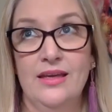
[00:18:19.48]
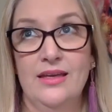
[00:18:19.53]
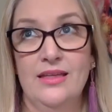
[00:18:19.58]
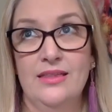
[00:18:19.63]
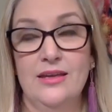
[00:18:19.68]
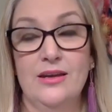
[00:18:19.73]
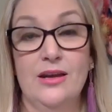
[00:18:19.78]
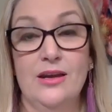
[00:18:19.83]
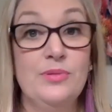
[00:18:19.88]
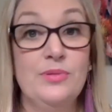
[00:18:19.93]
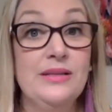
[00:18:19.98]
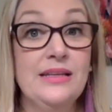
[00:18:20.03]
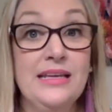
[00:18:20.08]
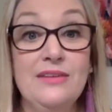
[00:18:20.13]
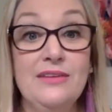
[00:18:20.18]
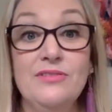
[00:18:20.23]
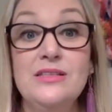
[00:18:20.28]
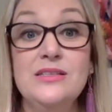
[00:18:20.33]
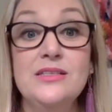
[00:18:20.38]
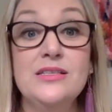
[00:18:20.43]
That I
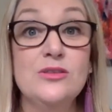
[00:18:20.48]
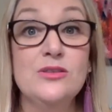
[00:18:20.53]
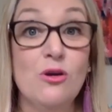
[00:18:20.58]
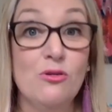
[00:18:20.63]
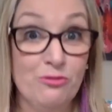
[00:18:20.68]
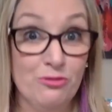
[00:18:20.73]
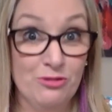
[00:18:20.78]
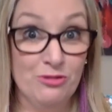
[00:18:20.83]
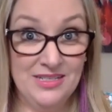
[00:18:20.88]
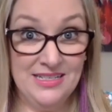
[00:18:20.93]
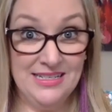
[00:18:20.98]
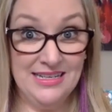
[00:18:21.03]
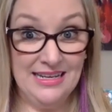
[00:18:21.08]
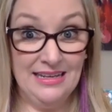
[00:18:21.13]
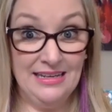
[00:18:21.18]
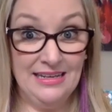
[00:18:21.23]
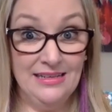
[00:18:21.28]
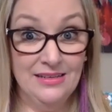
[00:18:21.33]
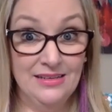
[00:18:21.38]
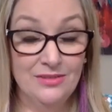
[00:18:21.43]
believe in
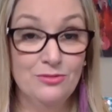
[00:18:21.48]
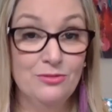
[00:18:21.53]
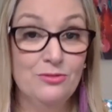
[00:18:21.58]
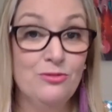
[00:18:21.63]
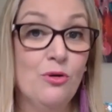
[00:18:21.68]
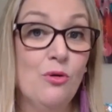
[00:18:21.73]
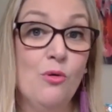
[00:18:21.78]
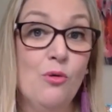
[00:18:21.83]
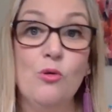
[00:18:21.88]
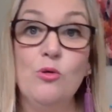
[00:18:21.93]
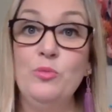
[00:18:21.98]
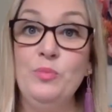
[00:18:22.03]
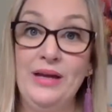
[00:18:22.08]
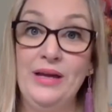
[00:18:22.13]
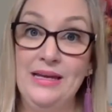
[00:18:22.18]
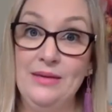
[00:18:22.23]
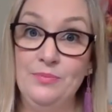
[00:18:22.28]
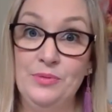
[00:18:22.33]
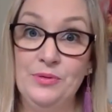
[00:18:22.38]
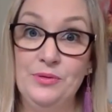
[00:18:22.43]
sovereignty for all
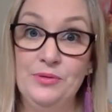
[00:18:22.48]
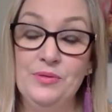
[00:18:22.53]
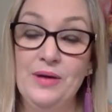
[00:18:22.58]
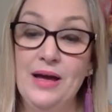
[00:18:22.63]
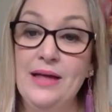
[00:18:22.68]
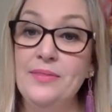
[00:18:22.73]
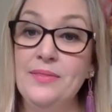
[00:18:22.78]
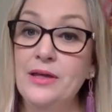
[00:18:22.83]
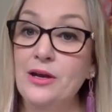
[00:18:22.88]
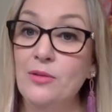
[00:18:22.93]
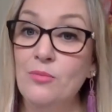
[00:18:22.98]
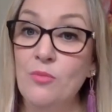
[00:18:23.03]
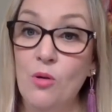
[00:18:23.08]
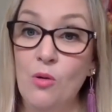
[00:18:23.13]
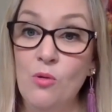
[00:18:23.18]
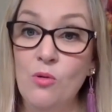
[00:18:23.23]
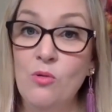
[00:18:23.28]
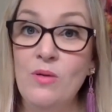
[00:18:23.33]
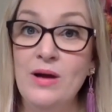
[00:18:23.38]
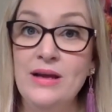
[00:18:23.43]
people, and that I'm
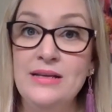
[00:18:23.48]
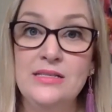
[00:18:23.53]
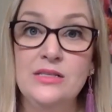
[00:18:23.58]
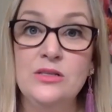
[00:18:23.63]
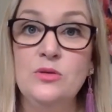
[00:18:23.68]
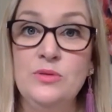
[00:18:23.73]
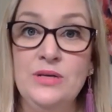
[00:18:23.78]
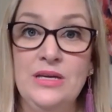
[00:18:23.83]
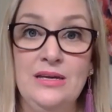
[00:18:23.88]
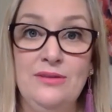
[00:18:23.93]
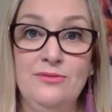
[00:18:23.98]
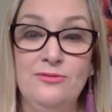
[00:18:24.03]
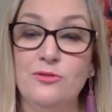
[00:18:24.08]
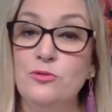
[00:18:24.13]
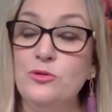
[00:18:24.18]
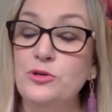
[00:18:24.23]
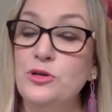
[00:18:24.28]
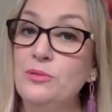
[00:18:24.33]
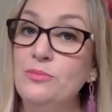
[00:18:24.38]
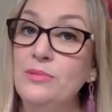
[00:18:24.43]
always looking
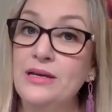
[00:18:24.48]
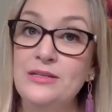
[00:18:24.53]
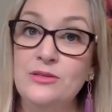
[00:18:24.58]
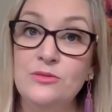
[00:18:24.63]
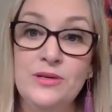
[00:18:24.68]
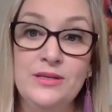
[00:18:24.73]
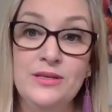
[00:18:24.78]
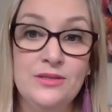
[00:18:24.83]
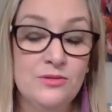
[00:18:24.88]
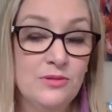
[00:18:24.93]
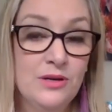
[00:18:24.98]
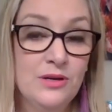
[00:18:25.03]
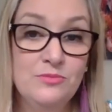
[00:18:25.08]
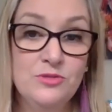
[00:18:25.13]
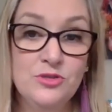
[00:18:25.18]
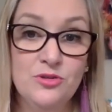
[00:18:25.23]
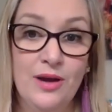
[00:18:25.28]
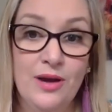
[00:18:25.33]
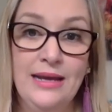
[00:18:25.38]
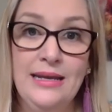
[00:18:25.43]
for, no matter whether I'm
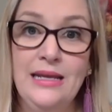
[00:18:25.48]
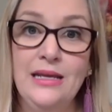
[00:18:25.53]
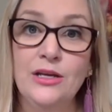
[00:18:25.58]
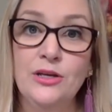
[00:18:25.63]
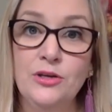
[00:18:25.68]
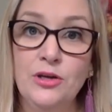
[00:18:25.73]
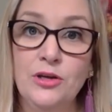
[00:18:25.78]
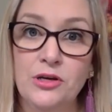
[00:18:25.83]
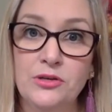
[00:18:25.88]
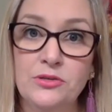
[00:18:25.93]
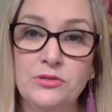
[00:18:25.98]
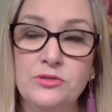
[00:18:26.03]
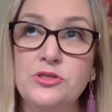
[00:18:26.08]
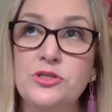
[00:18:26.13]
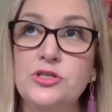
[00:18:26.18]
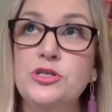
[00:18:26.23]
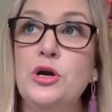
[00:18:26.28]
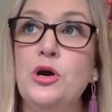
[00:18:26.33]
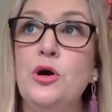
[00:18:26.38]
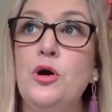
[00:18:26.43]
training a
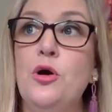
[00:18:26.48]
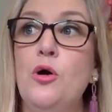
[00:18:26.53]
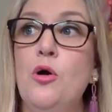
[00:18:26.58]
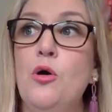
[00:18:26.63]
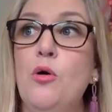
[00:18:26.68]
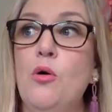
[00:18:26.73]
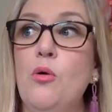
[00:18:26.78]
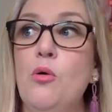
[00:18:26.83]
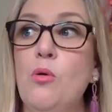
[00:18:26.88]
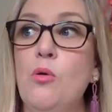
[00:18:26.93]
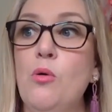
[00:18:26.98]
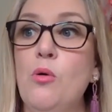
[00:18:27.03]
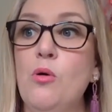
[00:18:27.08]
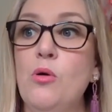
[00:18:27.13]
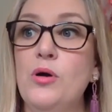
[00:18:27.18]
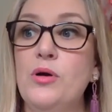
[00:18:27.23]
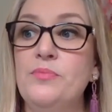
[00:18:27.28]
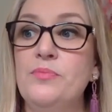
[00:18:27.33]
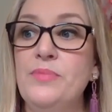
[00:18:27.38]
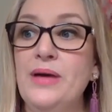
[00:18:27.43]
coach
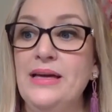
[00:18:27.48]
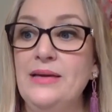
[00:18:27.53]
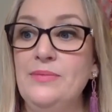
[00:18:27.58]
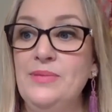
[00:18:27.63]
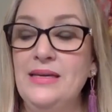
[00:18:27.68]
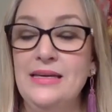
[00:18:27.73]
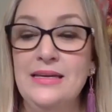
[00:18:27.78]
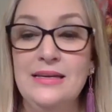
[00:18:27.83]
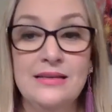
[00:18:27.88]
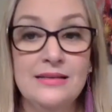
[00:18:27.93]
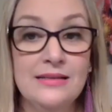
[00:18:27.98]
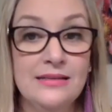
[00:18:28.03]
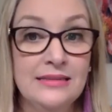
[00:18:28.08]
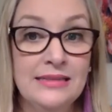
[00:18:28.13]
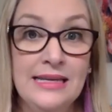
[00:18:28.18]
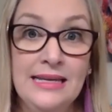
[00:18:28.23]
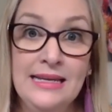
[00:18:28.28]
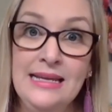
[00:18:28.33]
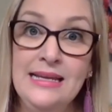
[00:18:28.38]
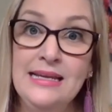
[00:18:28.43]
or maybe
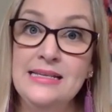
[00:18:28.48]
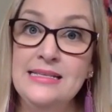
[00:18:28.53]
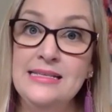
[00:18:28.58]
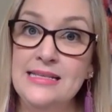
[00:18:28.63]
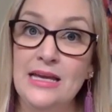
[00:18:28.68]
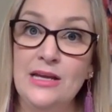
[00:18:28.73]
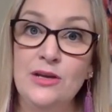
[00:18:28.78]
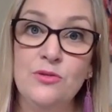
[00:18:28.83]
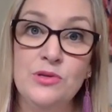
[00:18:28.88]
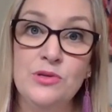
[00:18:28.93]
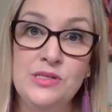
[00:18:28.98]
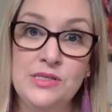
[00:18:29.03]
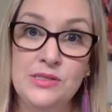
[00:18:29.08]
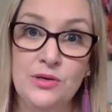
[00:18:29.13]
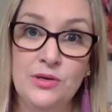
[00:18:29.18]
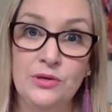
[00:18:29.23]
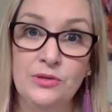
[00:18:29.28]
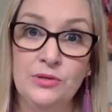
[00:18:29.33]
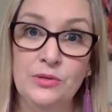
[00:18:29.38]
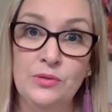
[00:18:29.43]
leading a sacred
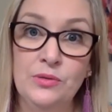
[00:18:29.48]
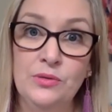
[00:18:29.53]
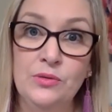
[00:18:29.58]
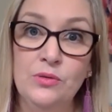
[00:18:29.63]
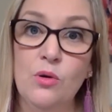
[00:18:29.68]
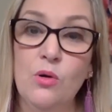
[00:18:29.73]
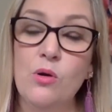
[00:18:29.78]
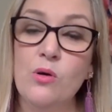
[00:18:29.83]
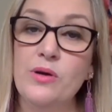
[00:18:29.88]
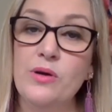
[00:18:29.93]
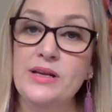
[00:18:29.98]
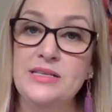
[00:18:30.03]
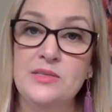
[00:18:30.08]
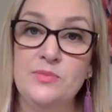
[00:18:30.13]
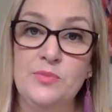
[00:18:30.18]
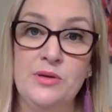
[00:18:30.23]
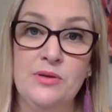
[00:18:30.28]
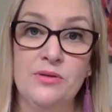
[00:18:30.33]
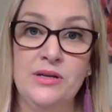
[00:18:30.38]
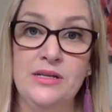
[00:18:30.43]
circle or
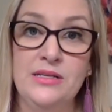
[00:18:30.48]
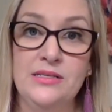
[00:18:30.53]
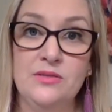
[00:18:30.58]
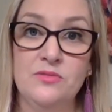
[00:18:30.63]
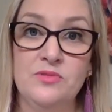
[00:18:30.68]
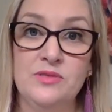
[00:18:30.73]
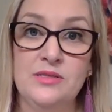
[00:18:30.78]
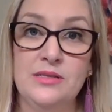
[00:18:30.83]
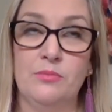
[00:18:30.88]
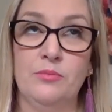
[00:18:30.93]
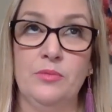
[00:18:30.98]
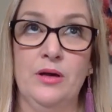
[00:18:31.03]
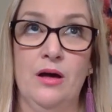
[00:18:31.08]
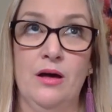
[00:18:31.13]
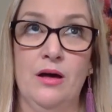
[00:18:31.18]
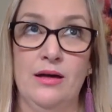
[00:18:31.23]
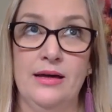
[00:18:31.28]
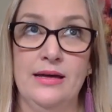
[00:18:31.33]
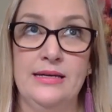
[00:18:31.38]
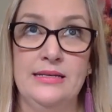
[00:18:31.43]
experience of some
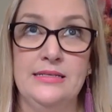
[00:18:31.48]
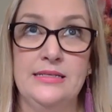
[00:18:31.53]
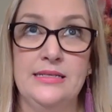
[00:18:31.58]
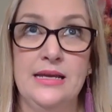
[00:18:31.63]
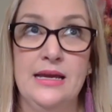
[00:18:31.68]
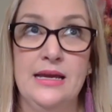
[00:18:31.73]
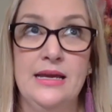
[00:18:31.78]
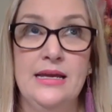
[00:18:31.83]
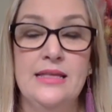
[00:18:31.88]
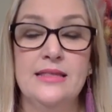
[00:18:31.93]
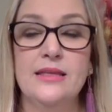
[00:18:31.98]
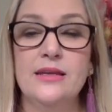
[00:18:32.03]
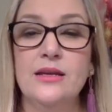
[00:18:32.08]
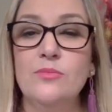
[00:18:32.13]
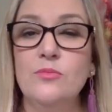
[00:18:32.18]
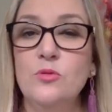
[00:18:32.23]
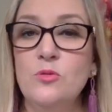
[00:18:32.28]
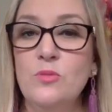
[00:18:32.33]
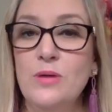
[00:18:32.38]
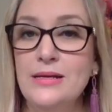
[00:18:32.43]
kind, that
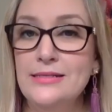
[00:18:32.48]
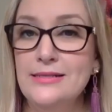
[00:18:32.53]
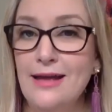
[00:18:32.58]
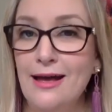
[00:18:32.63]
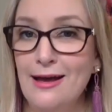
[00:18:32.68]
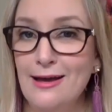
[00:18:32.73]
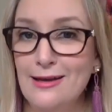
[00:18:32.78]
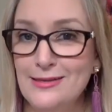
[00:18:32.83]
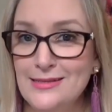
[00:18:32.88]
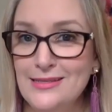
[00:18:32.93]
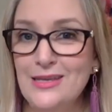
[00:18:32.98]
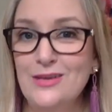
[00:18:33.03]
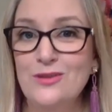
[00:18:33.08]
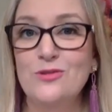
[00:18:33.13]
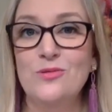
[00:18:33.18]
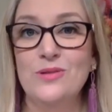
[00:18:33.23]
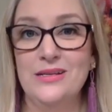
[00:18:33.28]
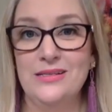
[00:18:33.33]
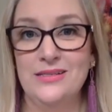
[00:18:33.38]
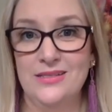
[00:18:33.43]
I'm always asking
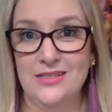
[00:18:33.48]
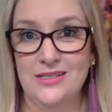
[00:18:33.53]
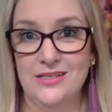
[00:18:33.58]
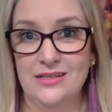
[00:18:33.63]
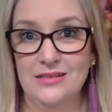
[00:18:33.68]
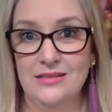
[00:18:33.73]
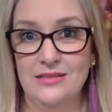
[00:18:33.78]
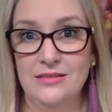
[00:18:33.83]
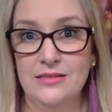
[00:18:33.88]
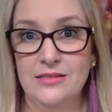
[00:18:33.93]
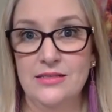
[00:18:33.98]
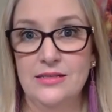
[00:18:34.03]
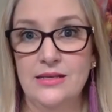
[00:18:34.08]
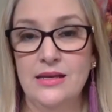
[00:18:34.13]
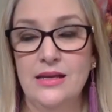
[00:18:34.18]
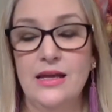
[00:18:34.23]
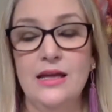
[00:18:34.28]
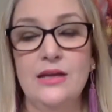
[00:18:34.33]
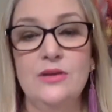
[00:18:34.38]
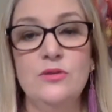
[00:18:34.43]
questions
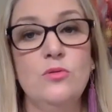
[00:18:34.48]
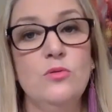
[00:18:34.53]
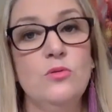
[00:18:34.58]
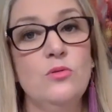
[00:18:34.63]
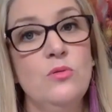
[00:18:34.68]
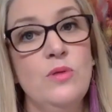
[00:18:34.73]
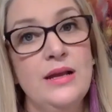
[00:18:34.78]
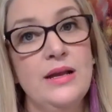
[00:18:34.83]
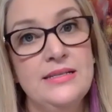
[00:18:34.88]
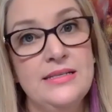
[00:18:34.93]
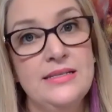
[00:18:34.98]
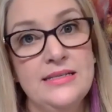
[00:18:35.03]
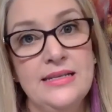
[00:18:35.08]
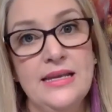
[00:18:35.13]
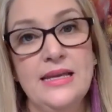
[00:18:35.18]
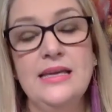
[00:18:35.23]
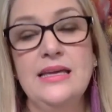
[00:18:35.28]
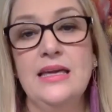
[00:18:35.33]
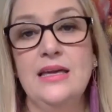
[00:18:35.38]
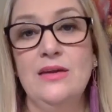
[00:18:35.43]
and always
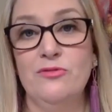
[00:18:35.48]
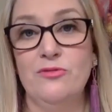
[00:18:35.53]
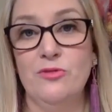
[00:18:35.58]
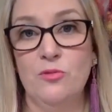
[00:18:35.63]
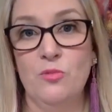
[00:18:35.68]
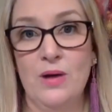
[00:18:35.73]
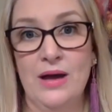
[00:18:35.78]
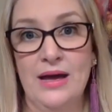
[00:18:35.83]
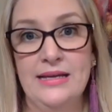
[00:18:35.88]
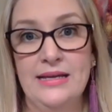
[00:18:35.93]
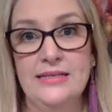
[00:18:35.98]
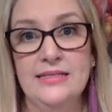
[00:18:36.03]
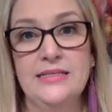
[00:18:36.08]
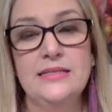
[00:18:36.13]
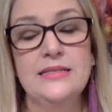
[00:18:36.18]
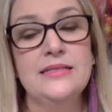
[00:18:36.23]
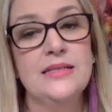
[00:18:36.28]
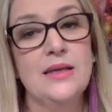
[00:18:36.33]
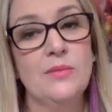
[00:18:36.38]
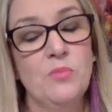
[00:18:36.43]
seeking for ways to
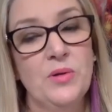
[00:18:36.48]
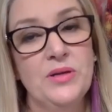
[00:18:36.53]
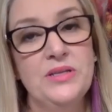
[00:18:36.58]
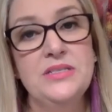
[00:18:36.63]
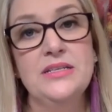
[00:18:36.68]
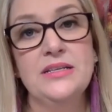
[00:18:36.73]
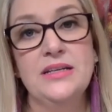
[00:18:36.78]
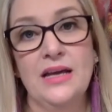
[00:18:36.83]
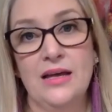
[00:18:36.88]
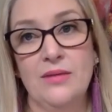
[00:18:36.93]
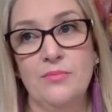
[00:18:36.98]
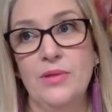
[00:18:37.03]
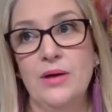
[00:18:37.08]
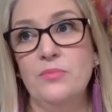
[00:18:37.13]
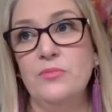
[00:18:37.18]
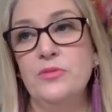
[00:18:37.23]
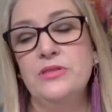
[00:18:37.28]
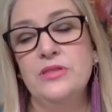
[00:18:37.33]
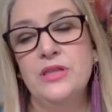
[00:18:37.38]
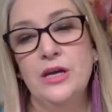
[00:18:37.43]
someone to come
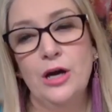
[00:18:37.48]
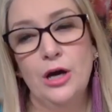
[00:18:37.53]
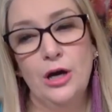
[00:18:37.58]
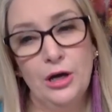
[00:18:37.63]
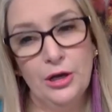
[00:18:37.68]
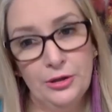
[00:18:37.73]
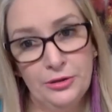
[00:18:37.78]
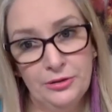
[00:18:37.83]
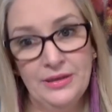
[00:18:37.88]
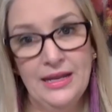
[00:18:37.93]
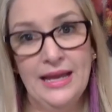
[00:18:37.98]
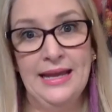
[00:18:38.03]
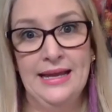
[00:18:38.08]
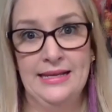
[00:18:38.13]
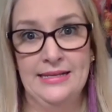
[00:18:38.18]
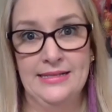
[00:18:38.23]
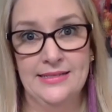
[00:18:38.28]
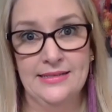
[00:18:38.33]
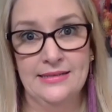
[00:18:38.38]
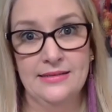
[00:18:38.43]
up with their own
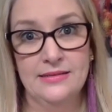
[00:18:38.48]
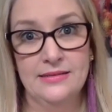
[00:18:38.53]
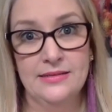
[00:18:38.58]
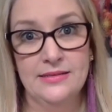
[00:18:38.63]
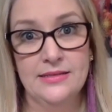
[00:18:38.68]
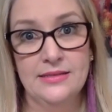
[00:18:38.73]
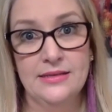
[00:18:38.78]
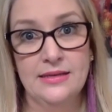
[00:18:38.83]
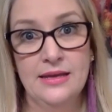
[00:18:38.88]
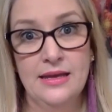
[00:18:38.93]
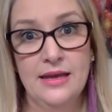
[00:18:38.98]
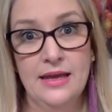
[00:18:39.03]
answers,